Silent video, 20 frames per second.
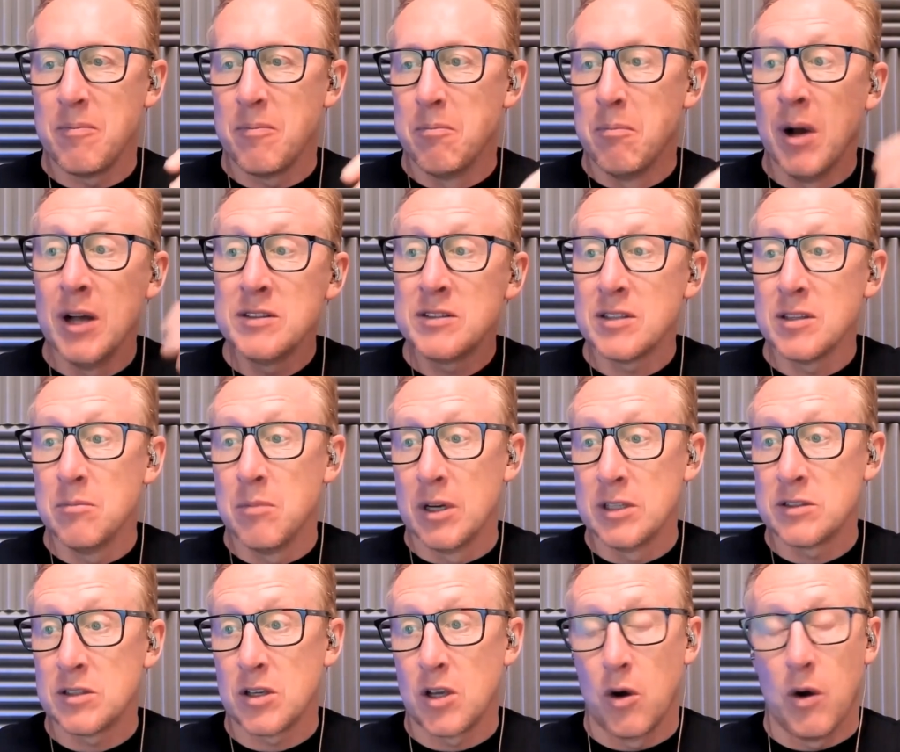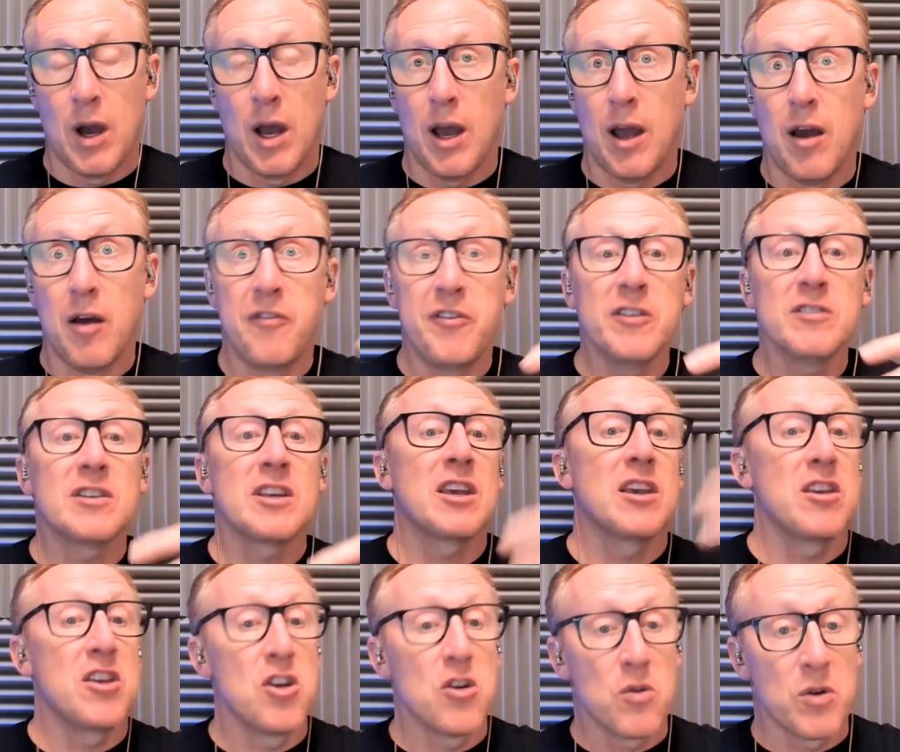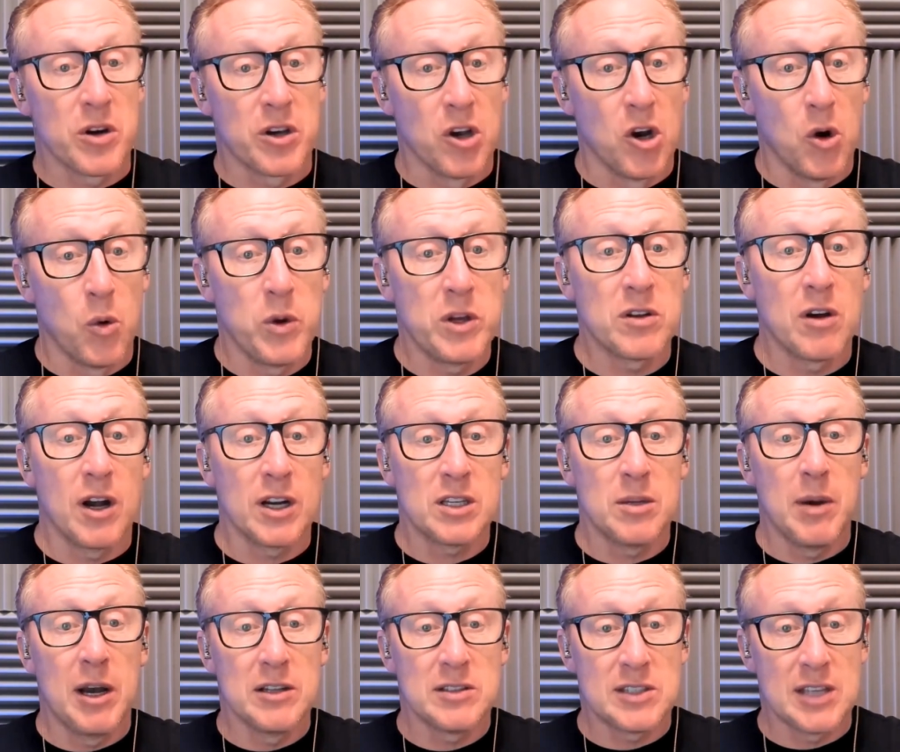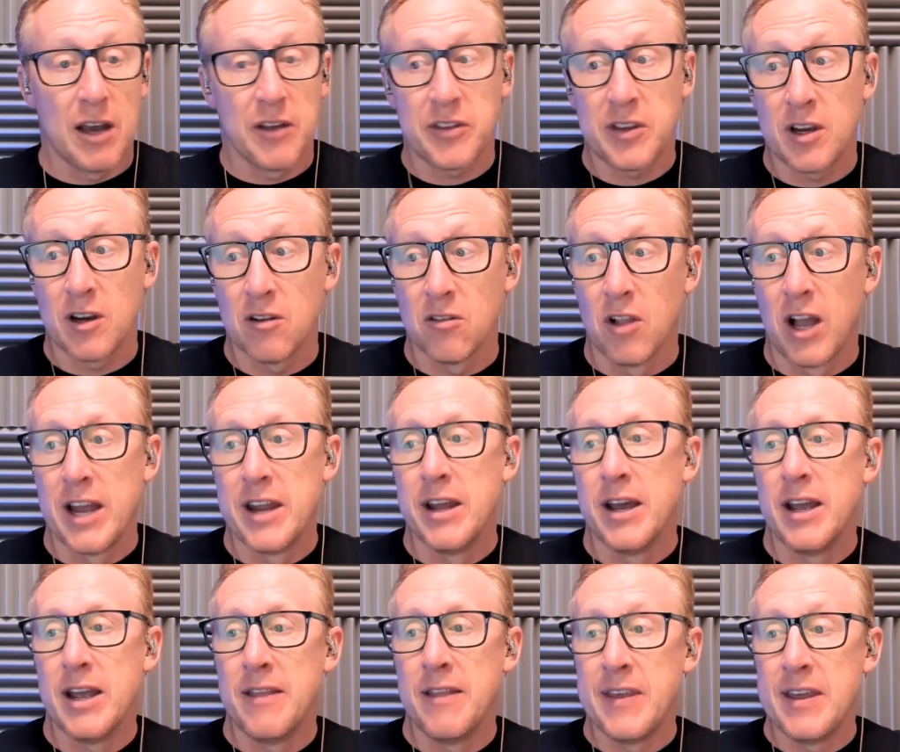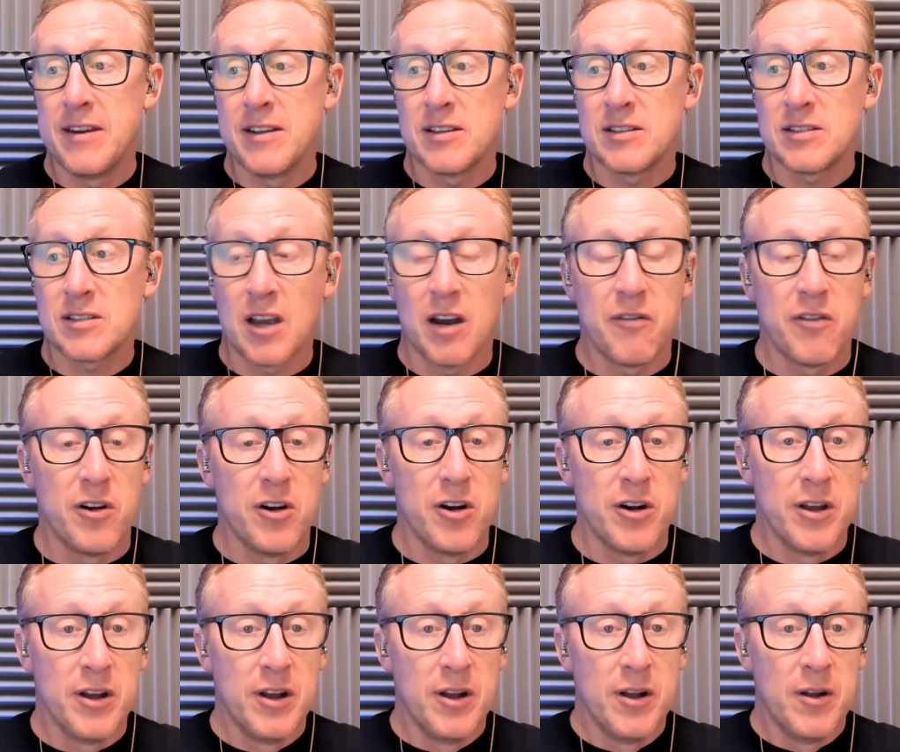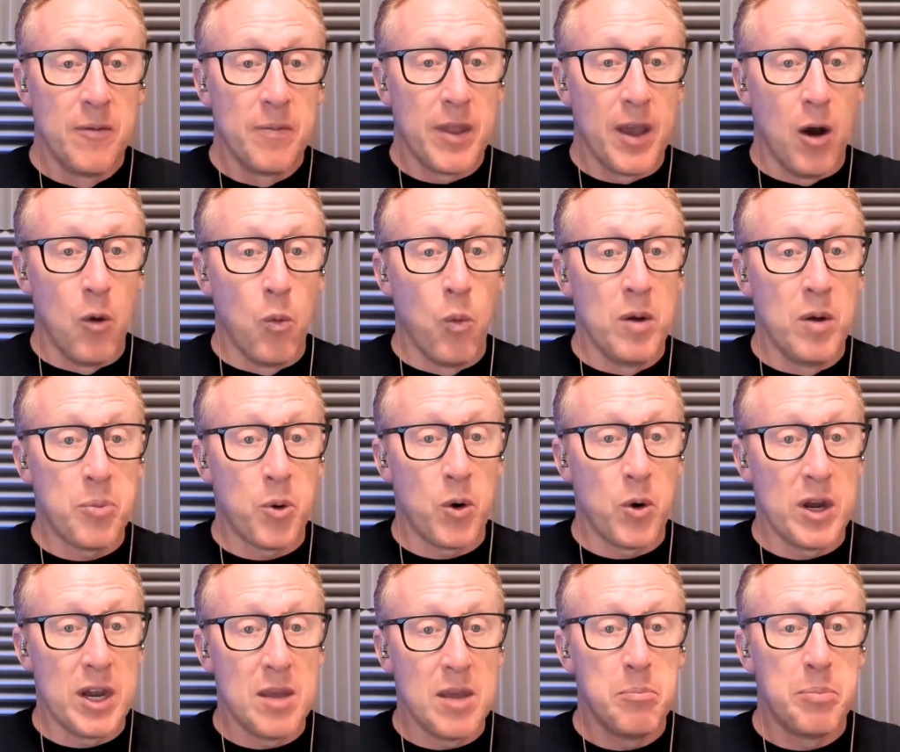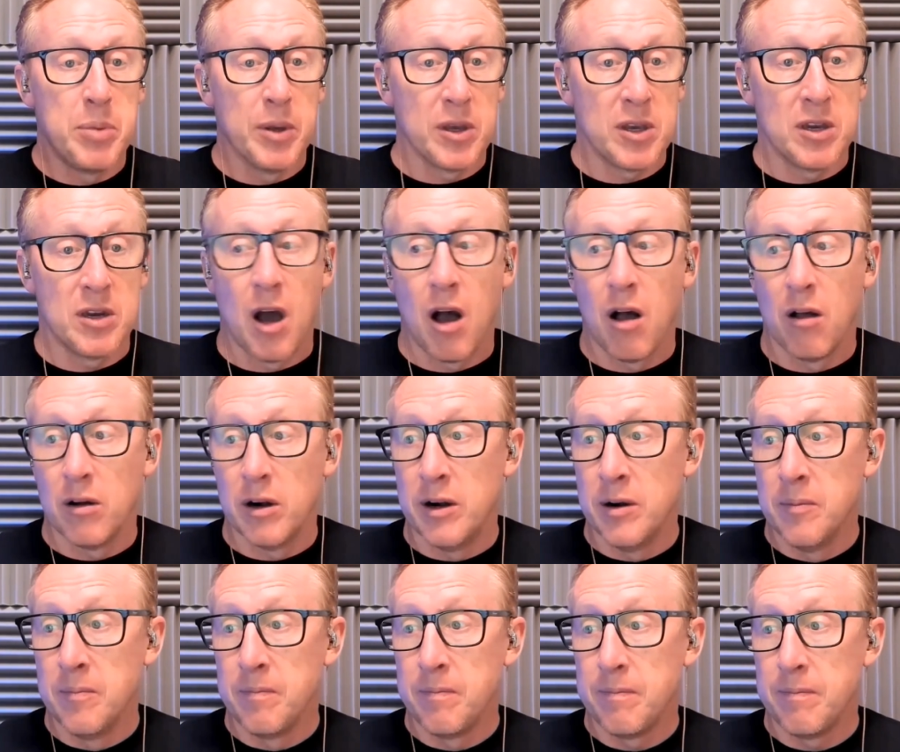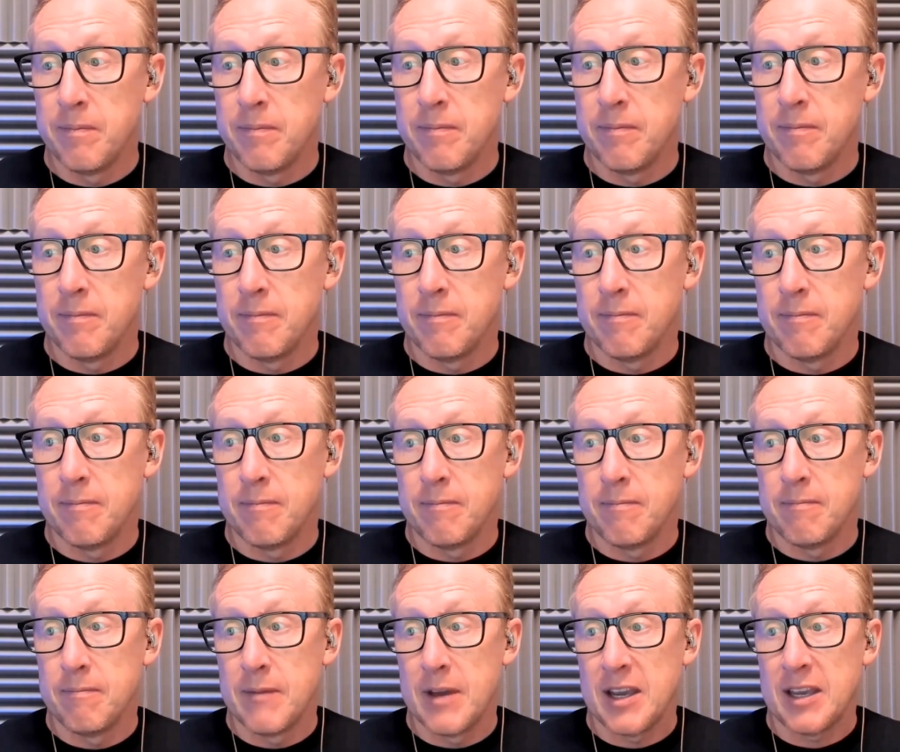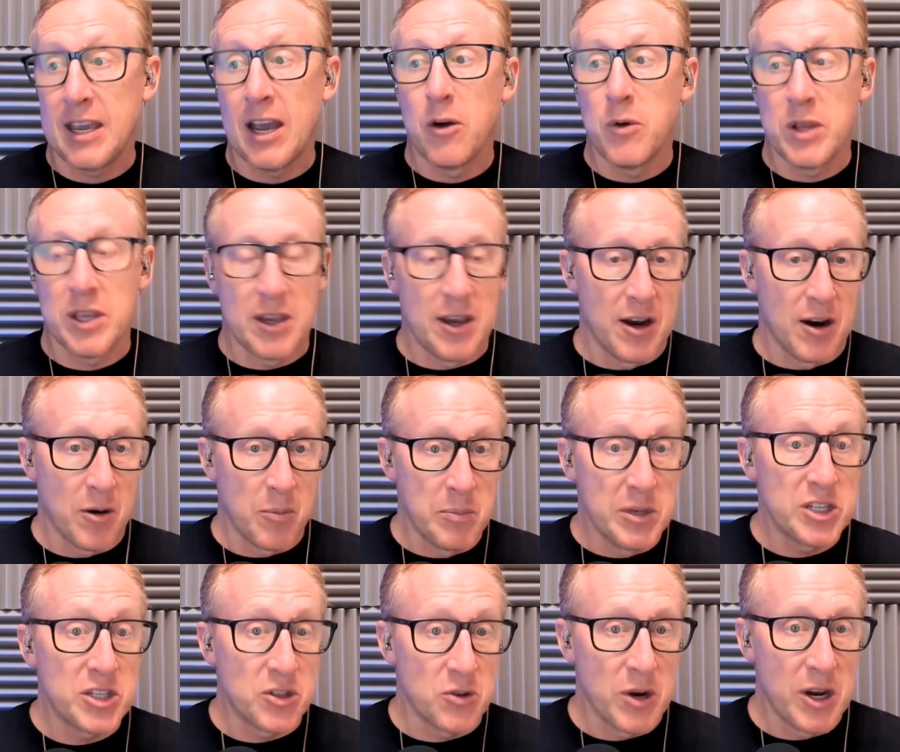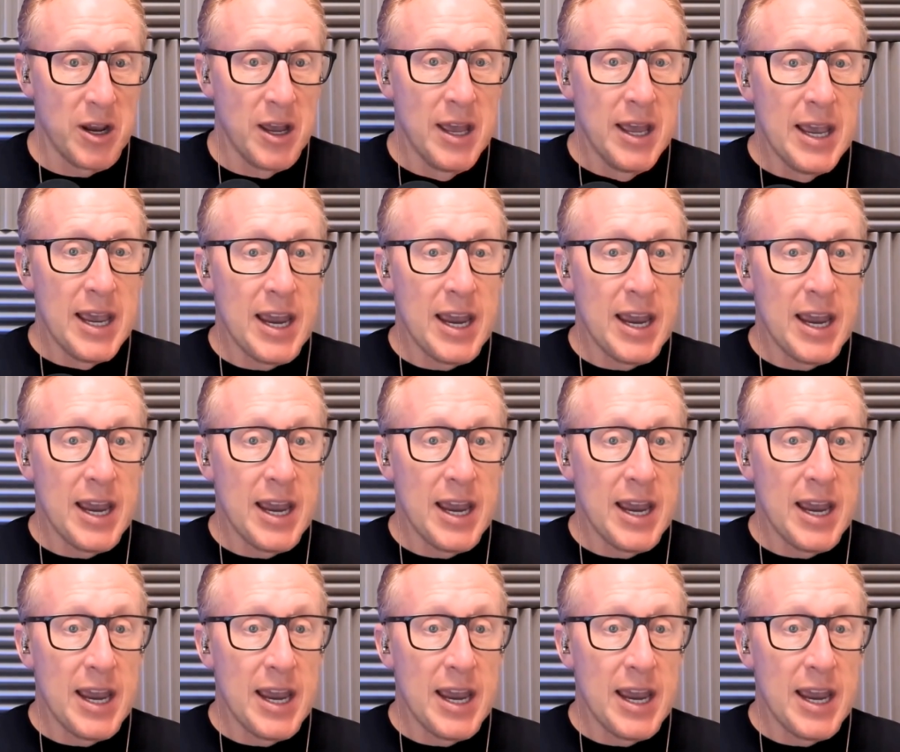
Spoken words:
months and months ago, it feels like a year ago, we talked about South Carolina and they discovered a $1.8 billion accounting error mystery.